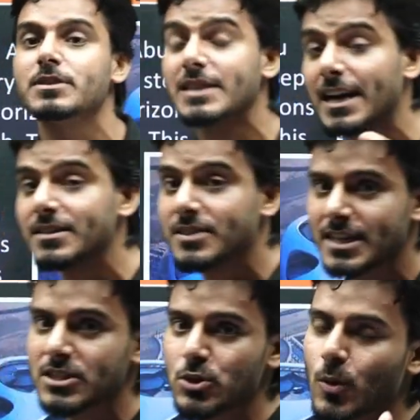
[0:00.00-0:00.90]
Guys,
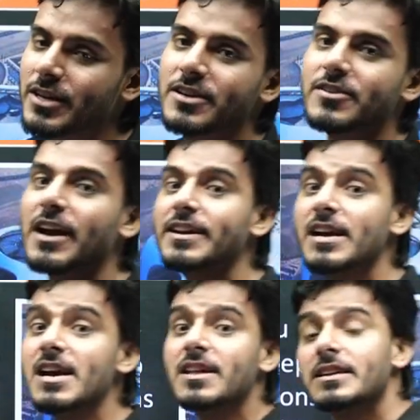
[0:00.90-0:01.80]
yes, you heard it right,
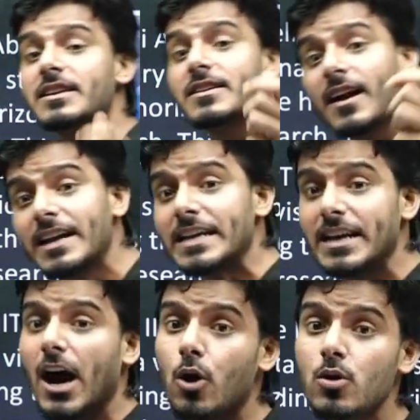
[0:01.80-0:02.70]
that right
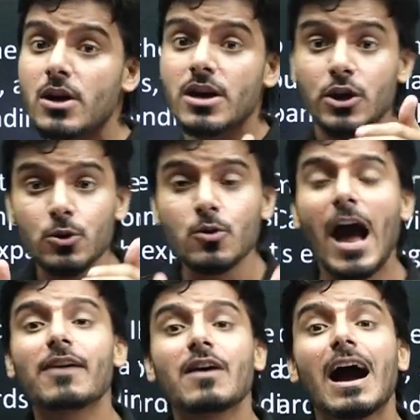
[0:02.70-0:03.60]
now you
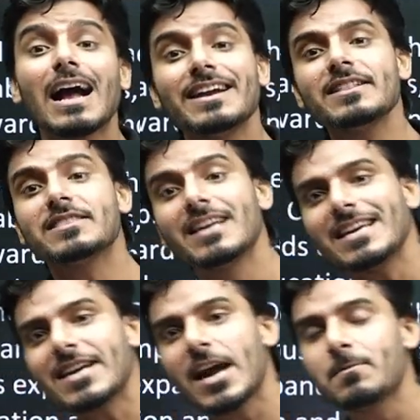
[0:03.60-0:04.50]
have IIT Delhi
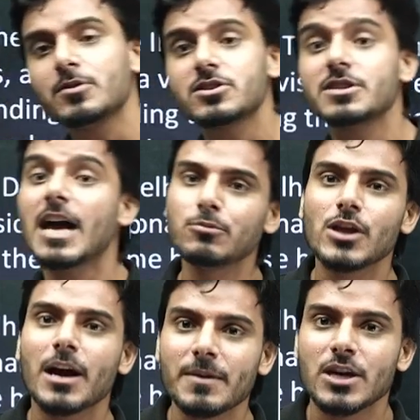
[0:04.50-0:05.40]
campus in Abu
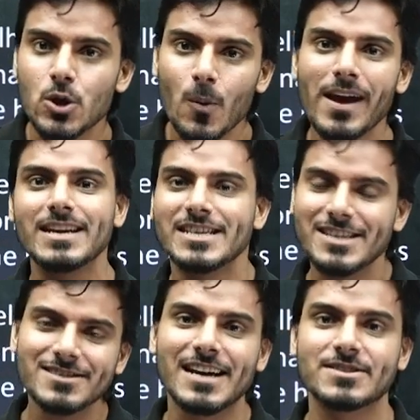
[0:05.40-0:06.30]
Dhabi, UAE.
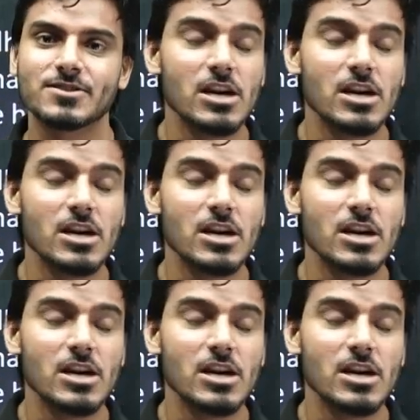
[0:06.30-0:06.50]
Yes guys.